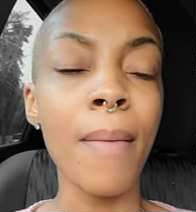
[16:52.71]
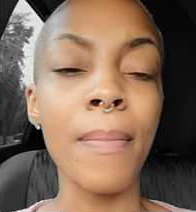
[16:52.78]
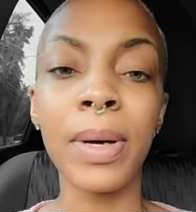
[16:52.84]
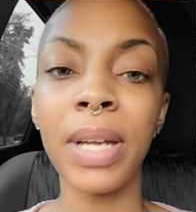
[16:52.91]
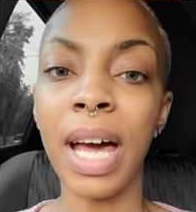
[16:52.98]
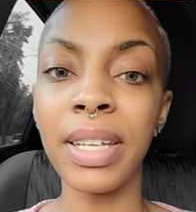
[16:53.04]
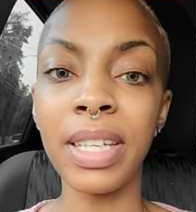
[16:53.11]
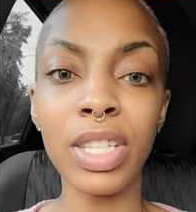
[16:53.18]

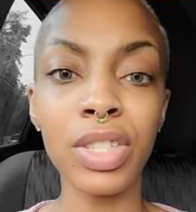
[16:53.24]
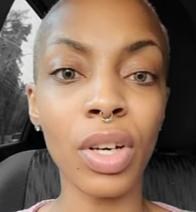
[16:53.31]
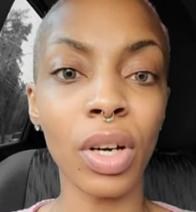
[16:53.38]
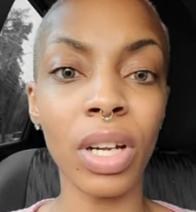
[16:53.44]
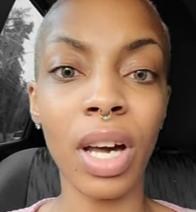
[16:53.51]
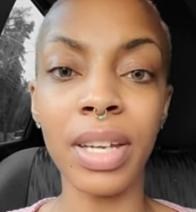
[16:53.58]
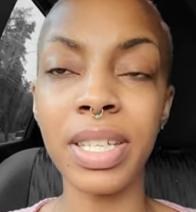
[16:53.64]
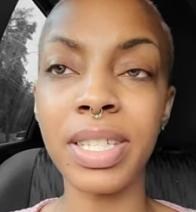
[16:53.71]
But I need
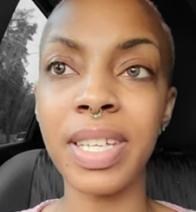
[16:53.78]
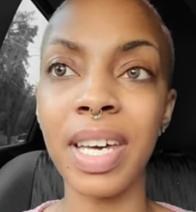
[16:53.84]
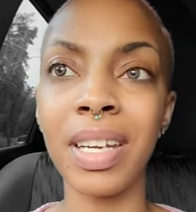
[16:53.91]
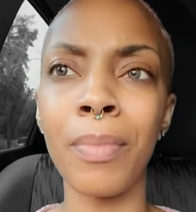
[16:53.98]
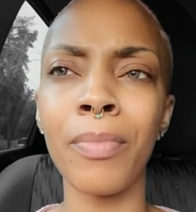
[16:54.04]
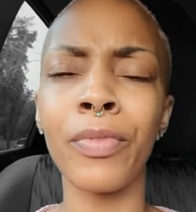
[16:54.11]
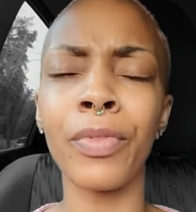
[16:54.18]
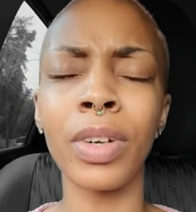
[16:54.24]
y'all to understand,
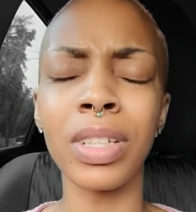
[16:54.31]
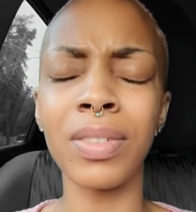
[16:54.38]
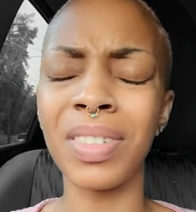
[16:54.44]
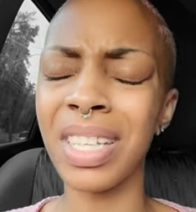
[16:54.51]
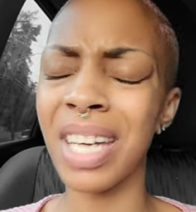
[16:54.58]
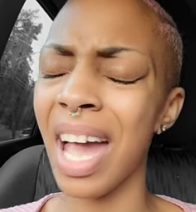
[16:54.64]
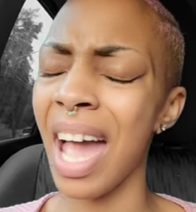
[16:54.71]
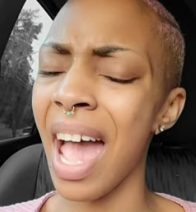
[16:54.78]
I'm really,
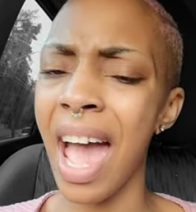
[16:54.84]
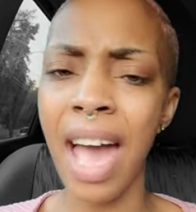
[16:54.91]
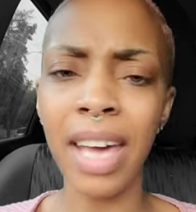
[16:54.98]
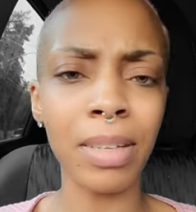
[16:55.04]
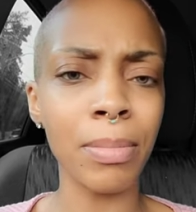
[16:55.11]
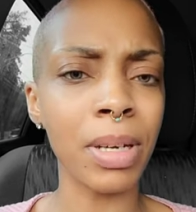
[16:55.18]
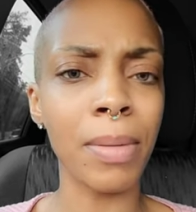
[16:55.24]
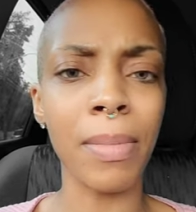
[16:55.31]
really
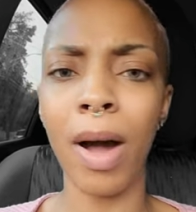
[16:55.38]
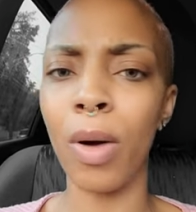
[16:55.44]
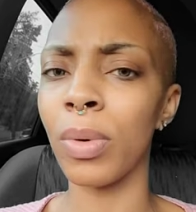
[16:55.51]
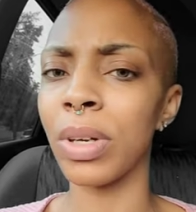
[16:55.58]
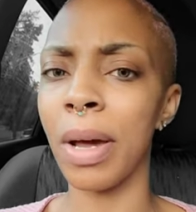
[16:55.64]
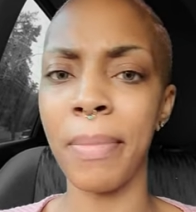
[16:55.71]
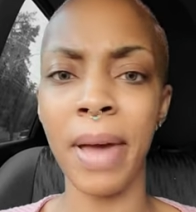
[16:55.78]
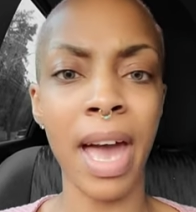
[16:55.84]
adamant about
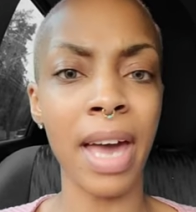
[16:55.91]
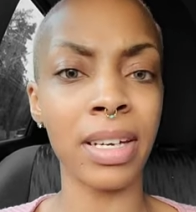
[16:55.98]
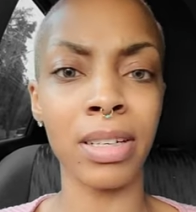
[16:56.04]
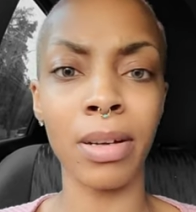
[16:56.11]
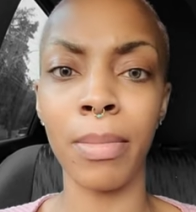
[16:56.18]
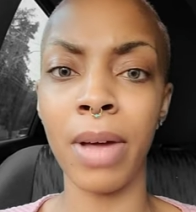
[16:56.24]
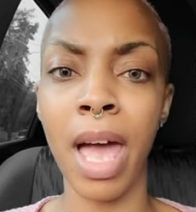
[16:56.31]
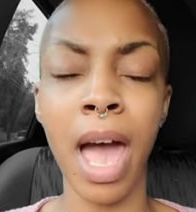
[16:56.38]
what I'm
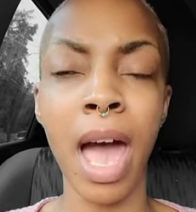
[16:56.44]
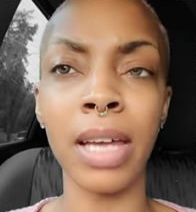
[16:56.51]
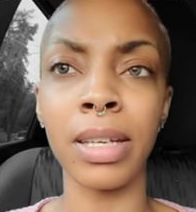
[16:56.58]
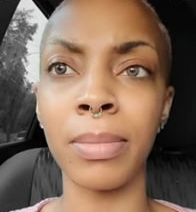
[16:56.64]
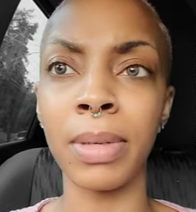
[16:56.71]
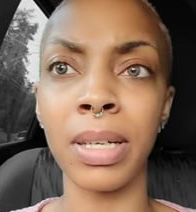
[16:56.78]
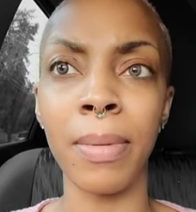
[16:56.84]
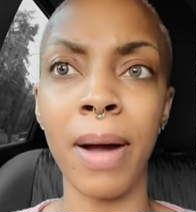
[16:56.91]

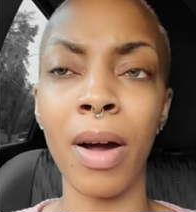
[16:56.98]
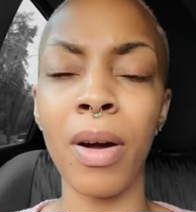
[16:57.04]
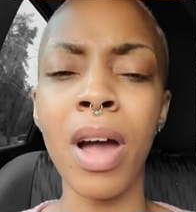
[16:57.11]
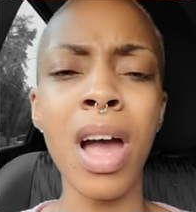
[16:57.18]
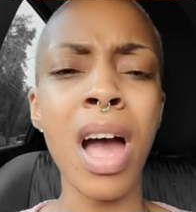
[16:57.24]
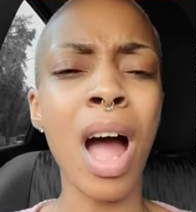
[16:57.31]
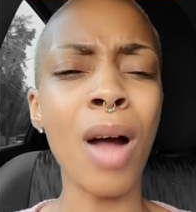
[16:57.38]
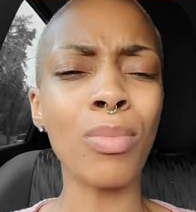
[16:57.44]
adamant about.
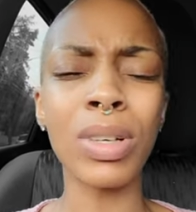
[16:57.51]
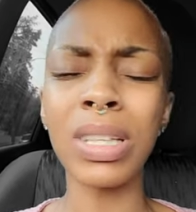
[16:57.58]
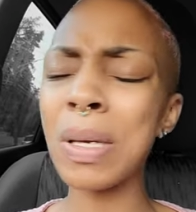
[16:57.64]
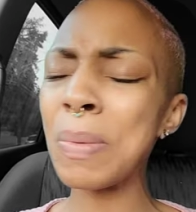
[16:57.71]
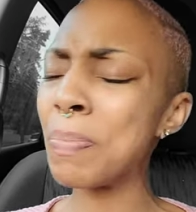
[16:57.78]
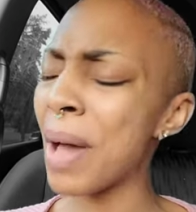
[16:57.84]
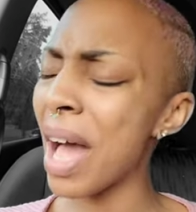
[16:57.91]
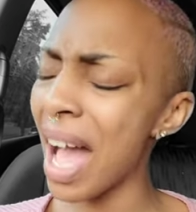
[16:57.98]
I'm
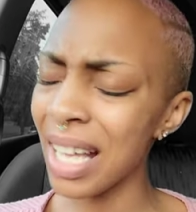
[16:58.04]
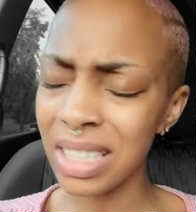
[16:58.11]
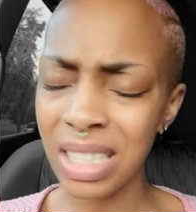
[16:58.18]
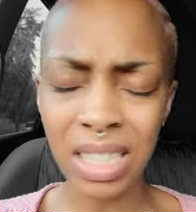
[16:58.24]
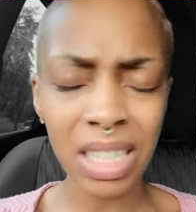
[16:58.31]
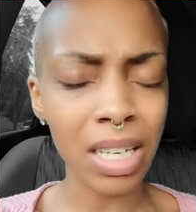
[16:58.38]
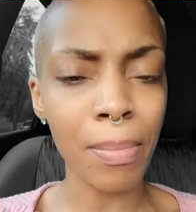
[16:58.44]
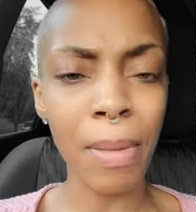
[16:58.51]
really
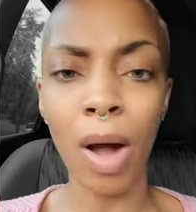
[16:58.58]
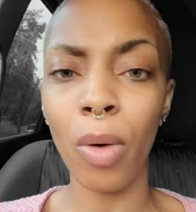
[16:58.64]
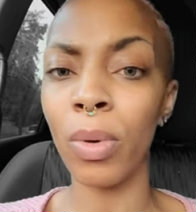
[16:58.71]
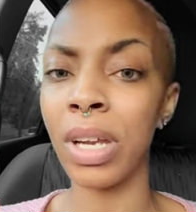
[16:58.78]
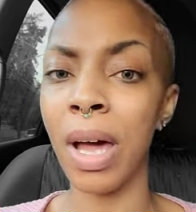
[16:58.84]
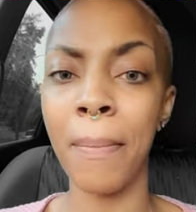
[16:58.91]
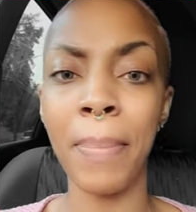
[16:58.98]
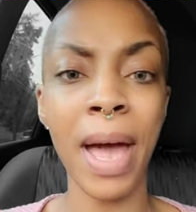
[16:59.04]
passionate about
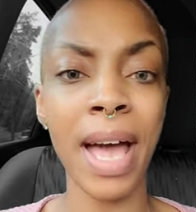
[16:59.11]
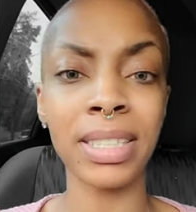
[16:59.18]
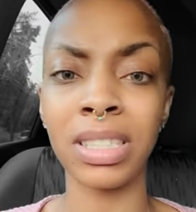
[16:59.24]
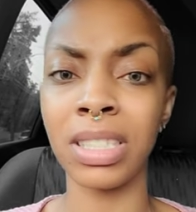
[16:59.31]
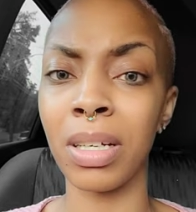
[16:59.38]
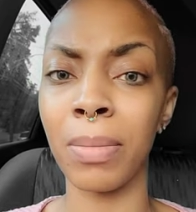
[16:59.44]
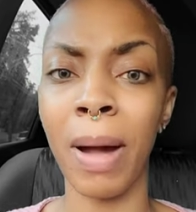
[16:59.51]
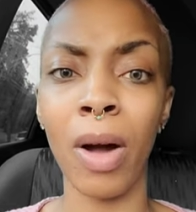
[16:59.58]
what I'm
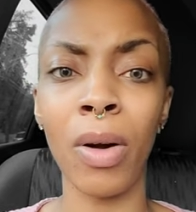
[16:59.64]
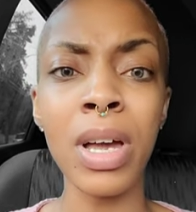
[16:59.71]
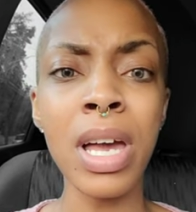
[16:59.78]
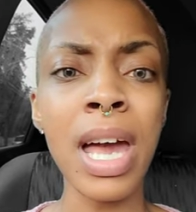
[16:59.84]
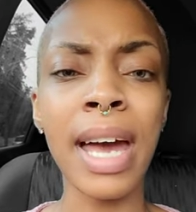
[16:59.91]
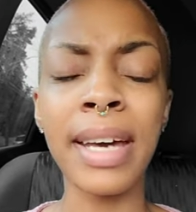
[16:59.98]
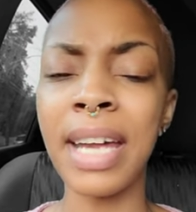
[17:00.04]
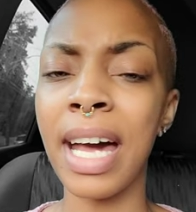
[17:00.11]
passionate about.
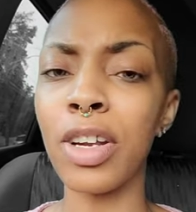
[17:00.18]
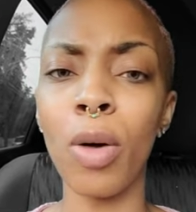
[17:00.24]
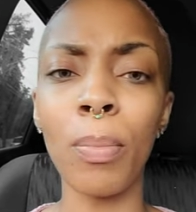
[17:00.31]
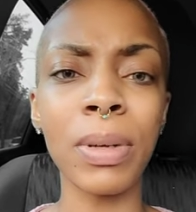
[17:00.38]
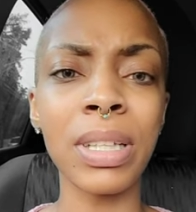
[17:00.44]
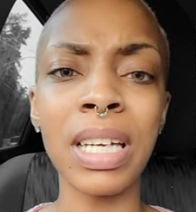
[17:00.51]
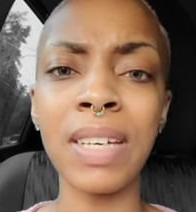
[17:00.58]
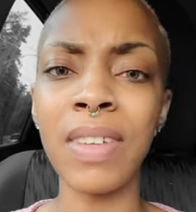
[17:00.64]
And I don't
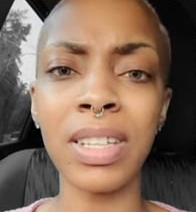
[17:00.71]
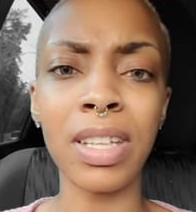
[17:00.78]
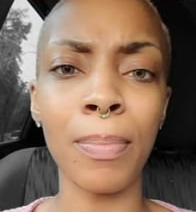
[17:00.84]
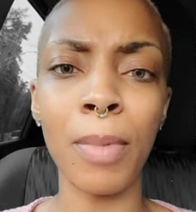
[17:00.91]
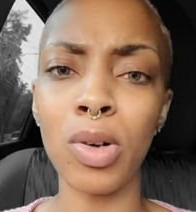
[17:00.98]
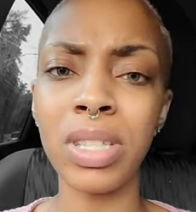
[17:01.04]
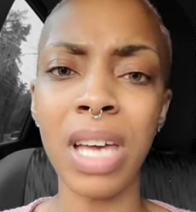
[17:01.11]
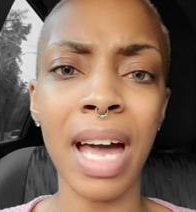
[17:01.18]
believe that the
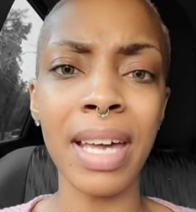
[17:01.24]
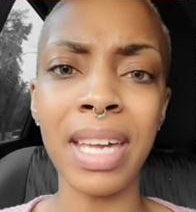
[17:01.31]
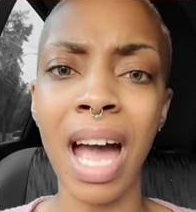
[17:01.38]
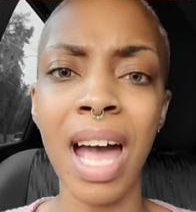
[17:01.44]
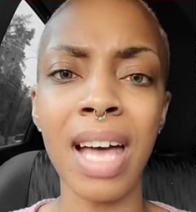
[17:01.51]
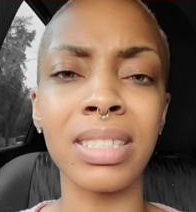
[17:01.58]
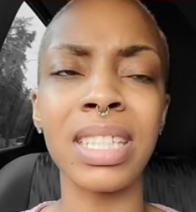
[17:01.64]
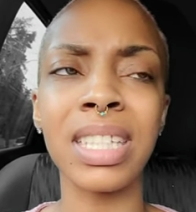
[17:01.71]
Most High
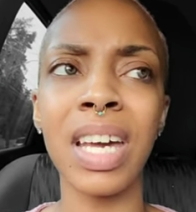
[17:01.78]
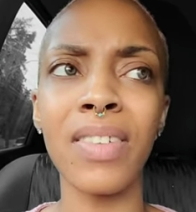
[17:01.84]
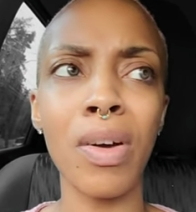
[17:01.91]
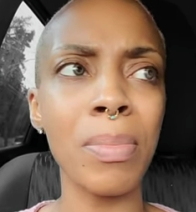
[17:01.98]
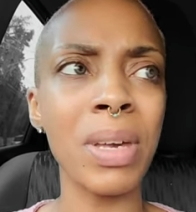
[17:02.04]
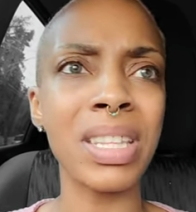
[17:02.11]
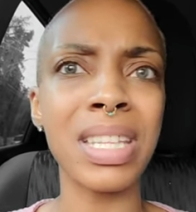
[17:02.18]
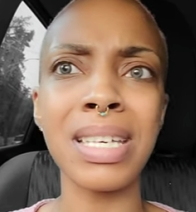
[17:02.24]
Yah has
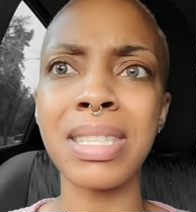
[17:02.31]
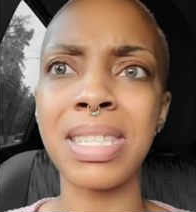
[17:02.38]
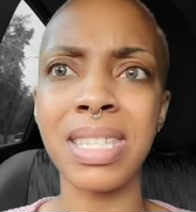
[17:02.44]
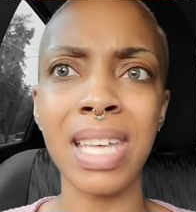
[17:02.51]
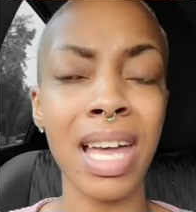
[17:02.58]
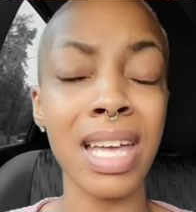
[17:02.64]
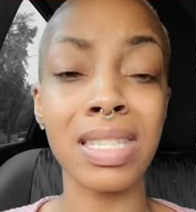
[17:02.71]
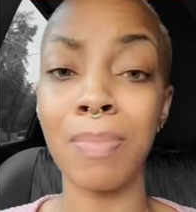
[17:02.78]
given me these
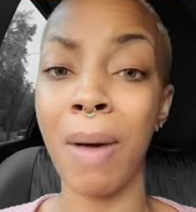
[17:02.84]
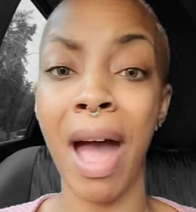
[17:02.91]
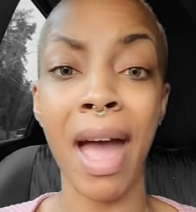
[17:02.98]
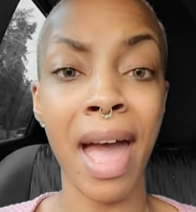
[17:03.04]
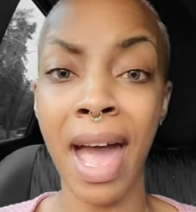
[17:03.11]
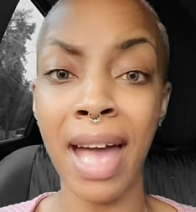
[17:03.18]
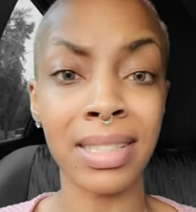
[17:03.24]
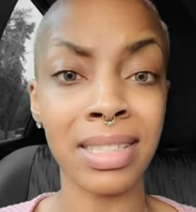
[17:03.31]
things by
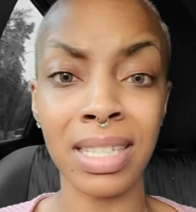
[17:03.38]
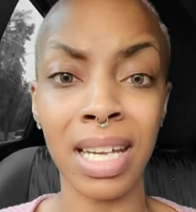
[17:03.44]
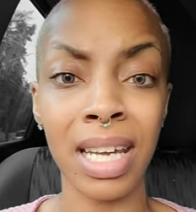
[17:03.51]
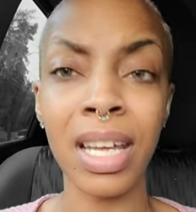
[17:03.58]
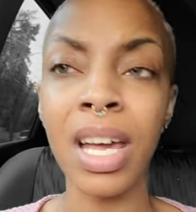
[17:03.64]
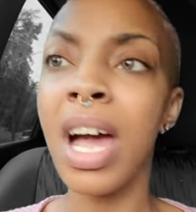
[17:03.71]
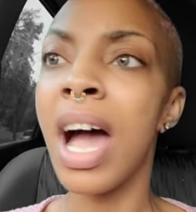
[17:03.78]
accident.